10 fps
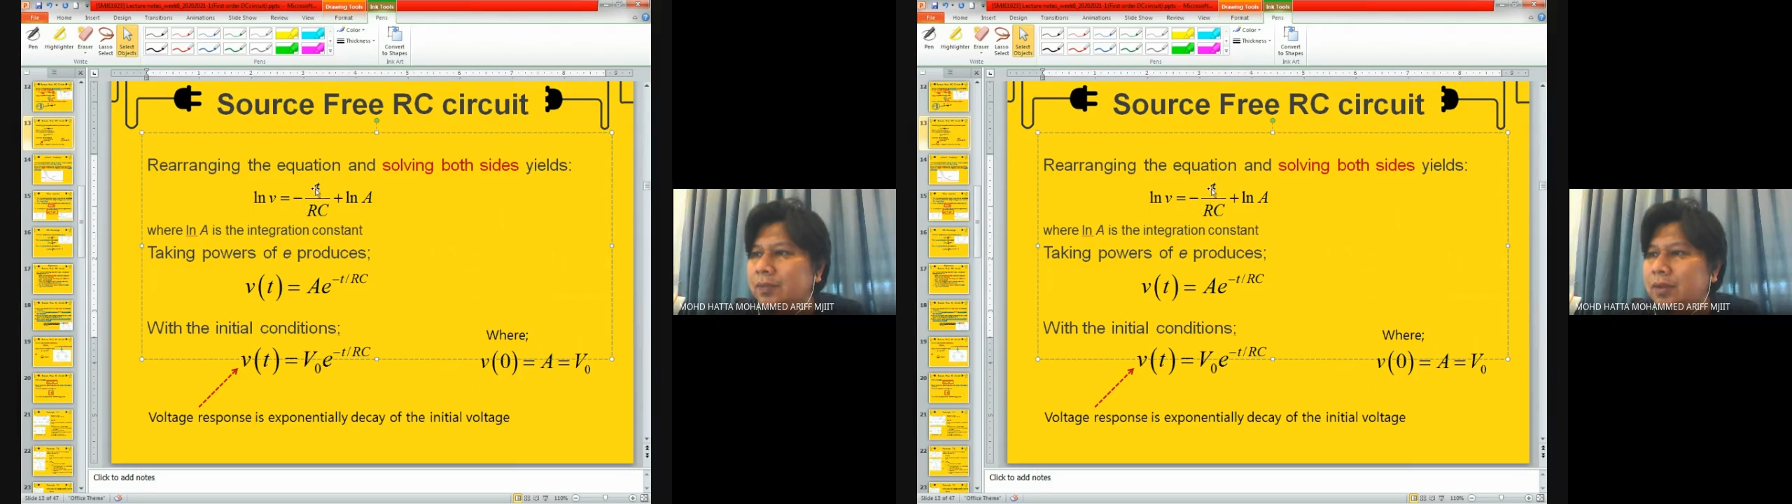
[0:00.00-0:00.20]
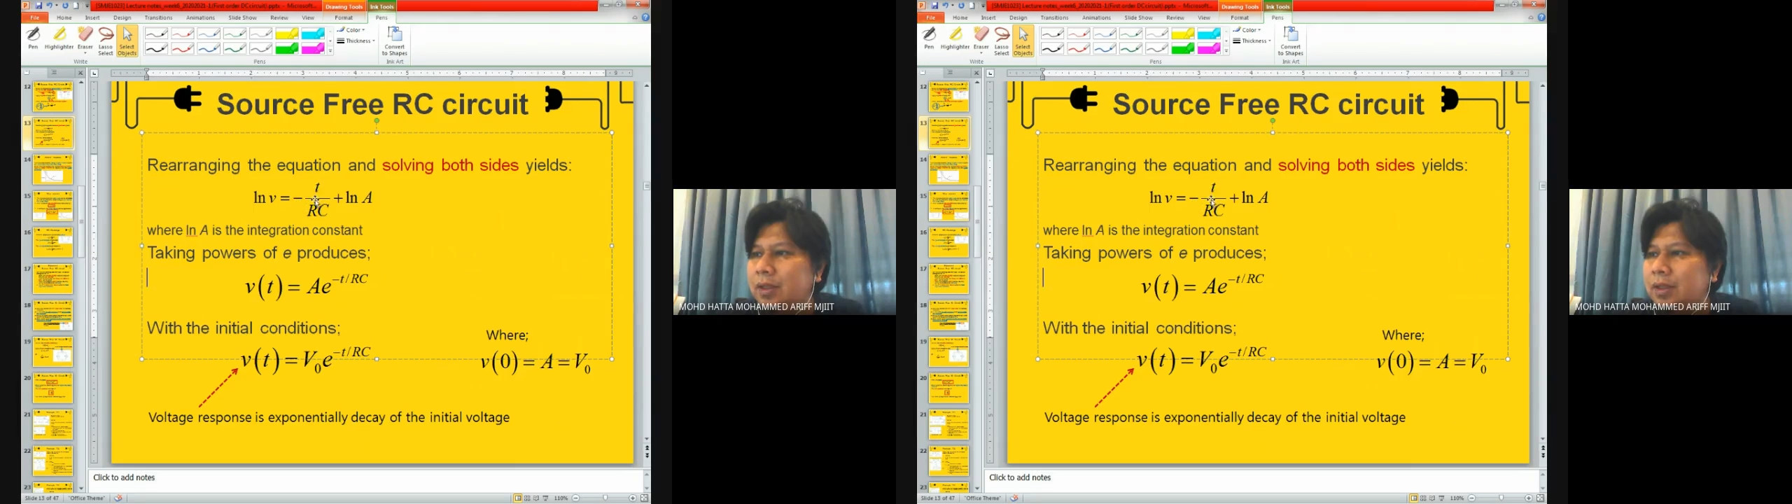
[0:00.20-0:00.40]

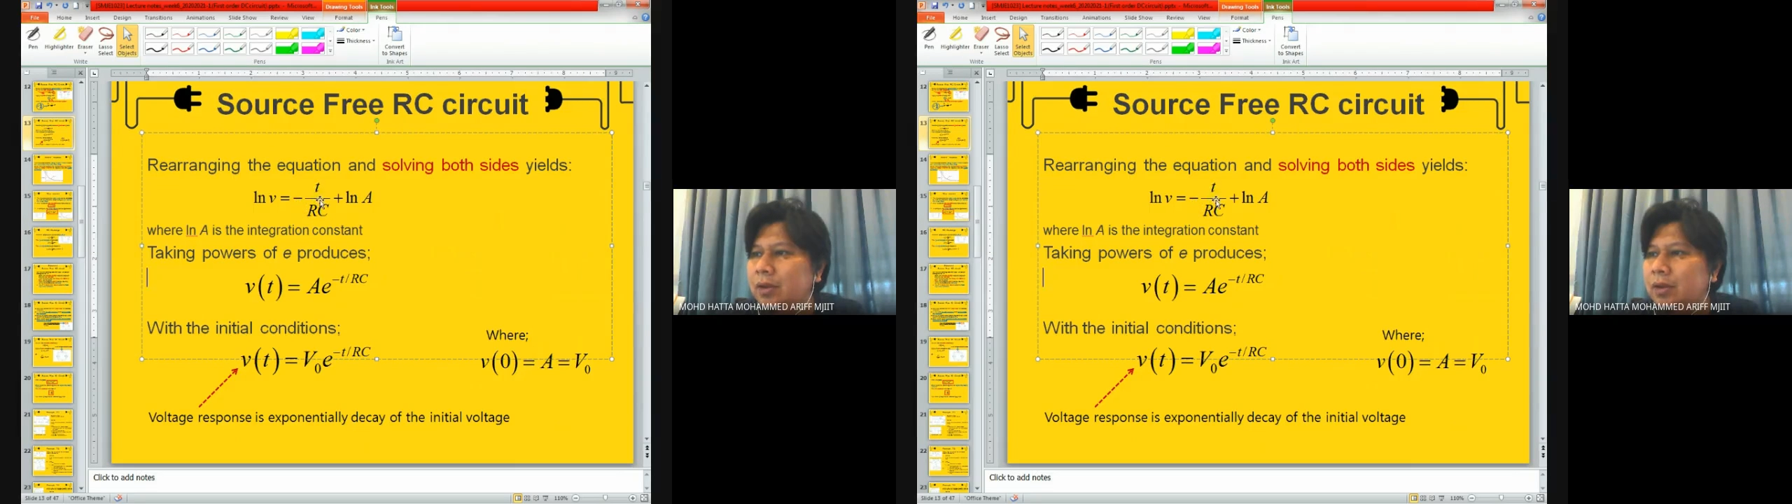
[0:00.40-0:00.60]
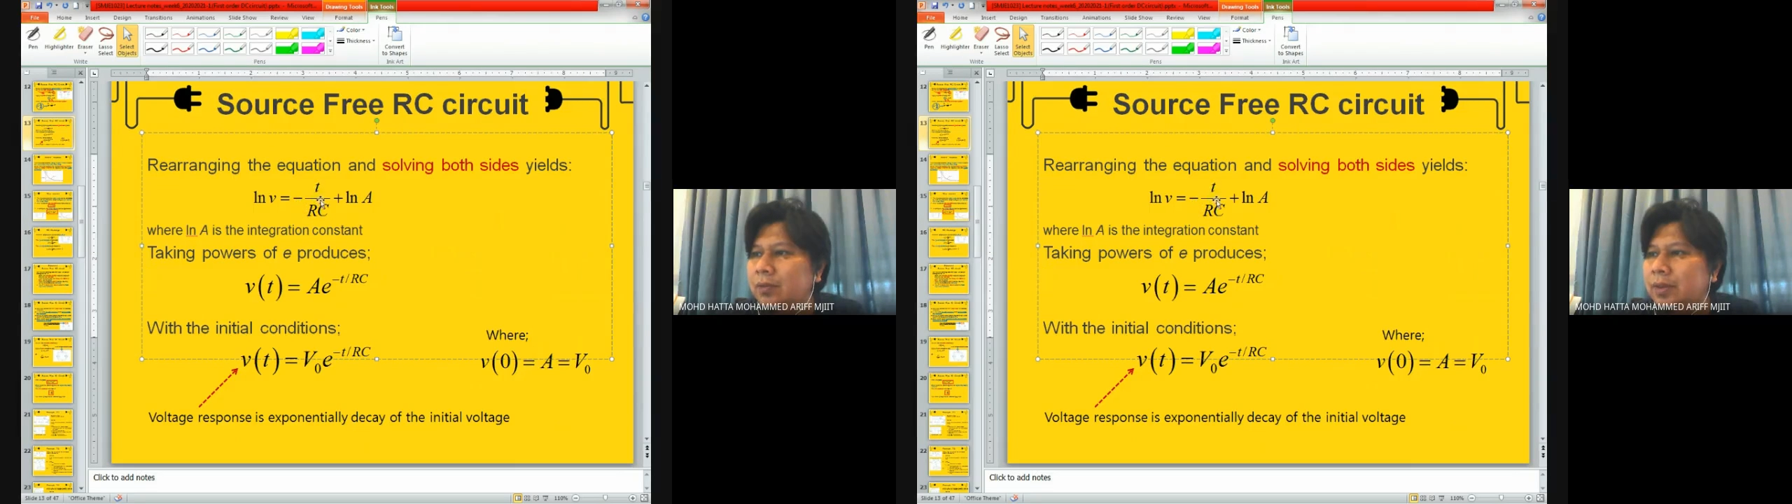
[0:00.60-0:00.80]
T
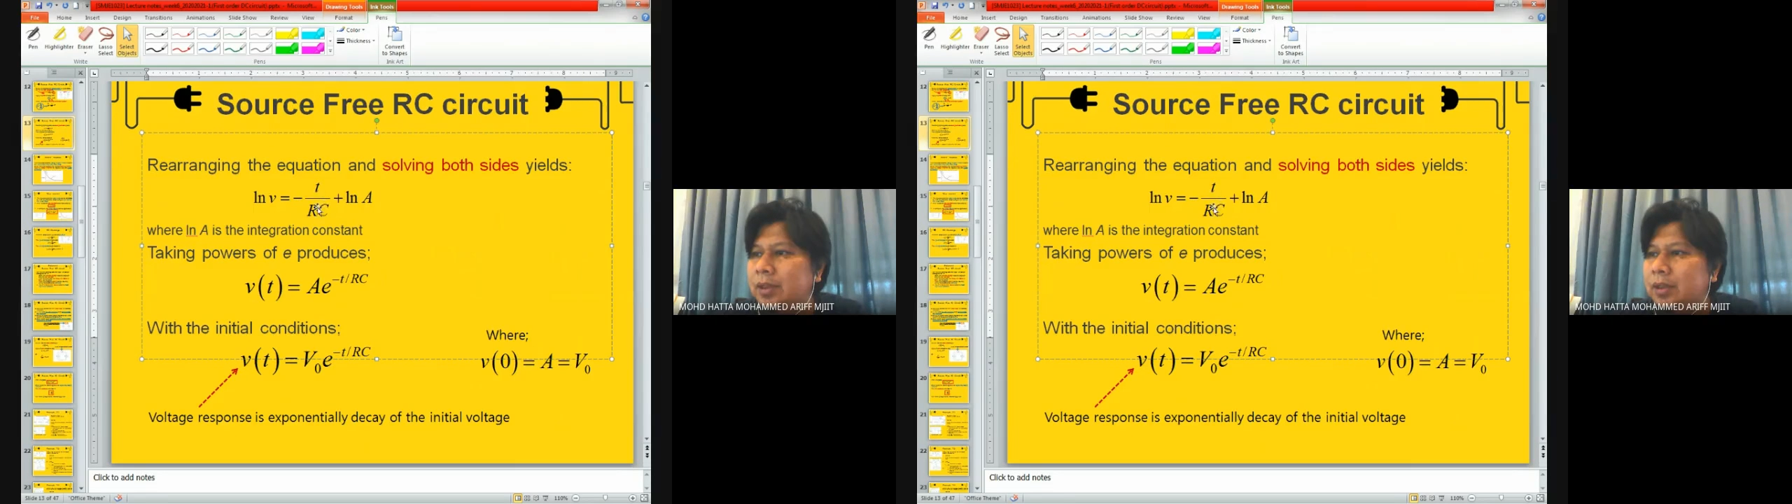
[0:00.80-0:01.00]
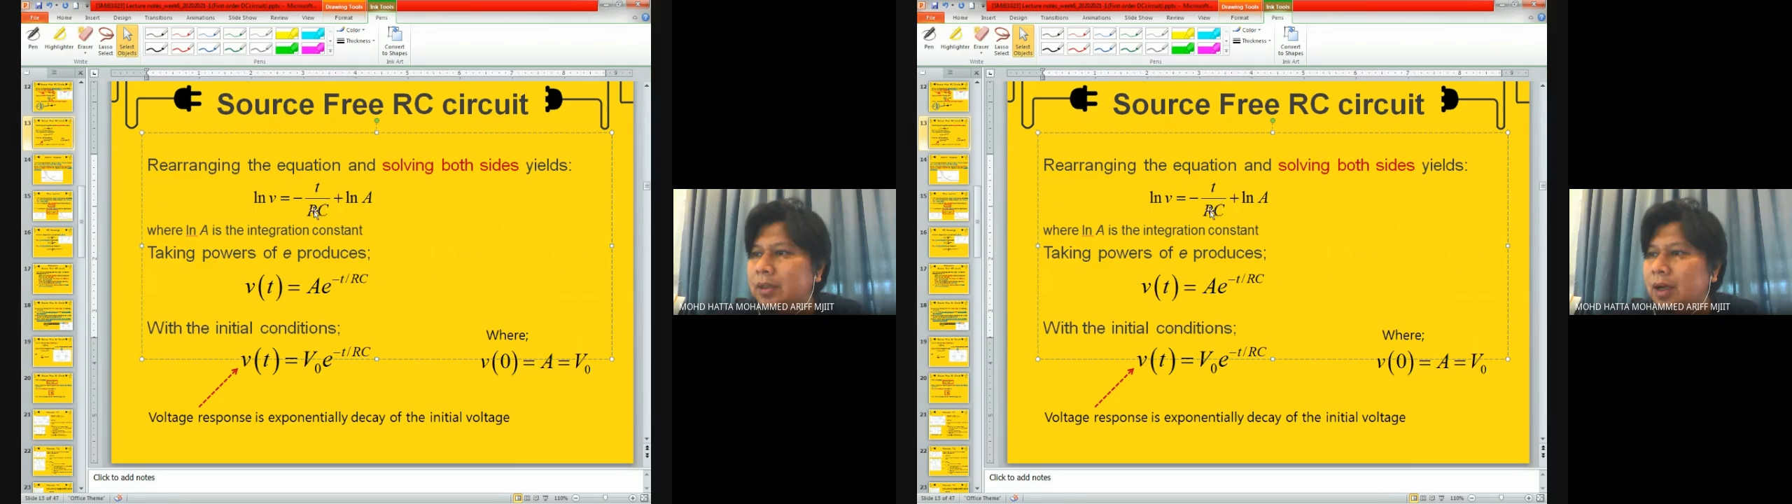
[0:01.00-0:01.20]
over
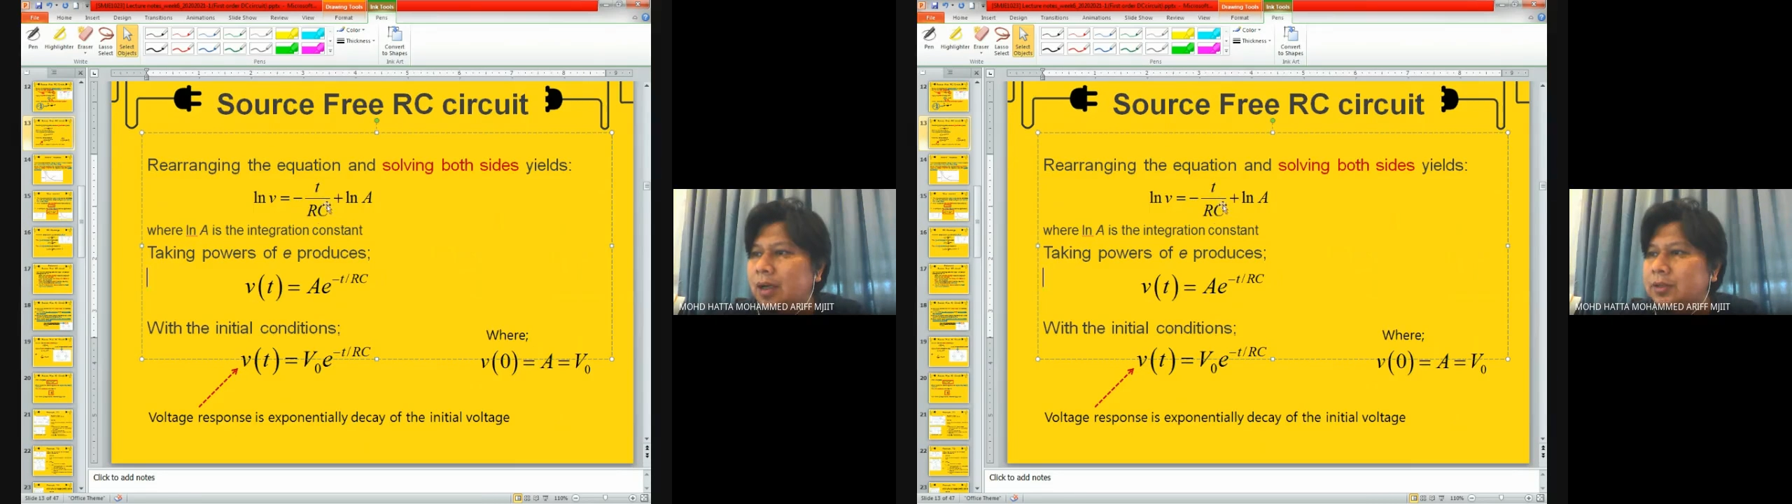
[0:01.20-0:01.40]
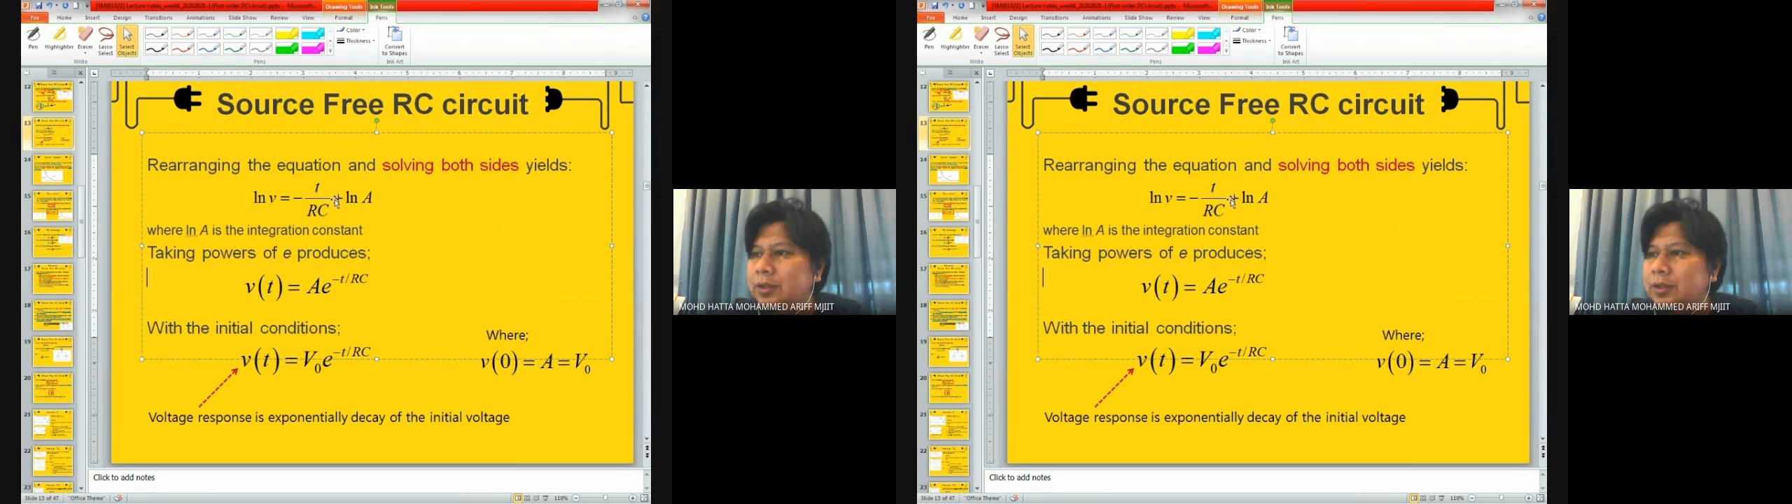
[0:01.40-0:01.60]

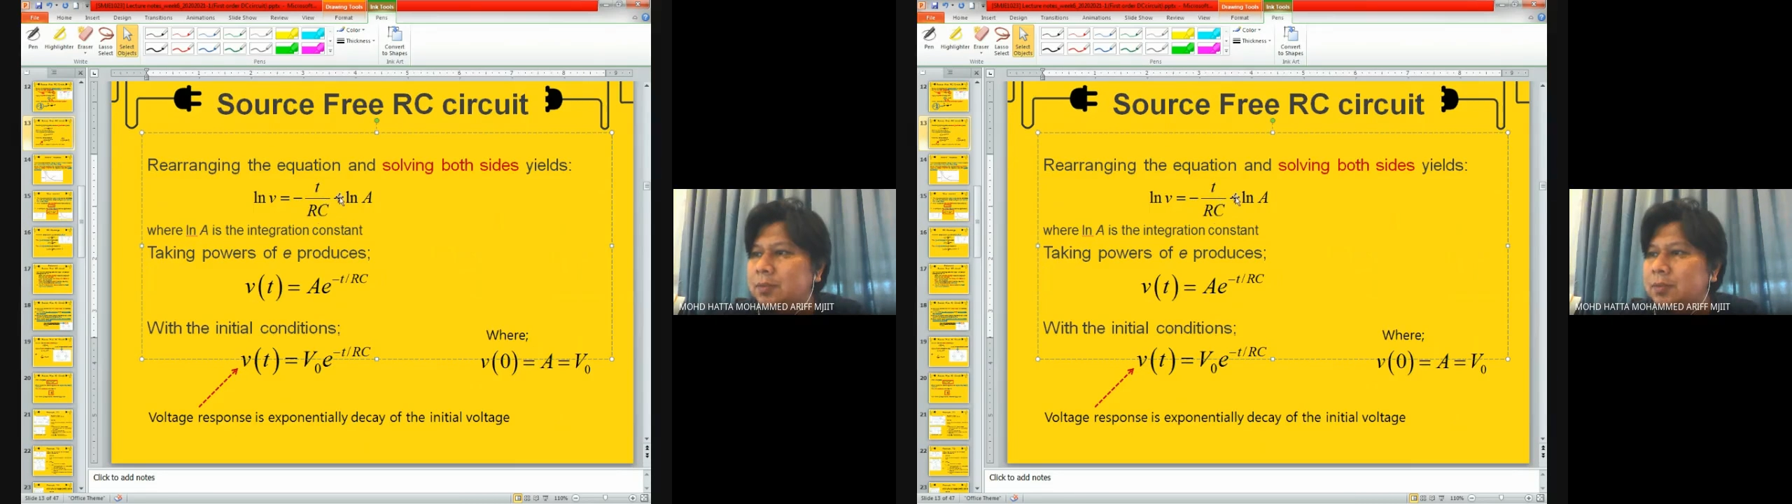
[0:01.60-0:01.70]
RC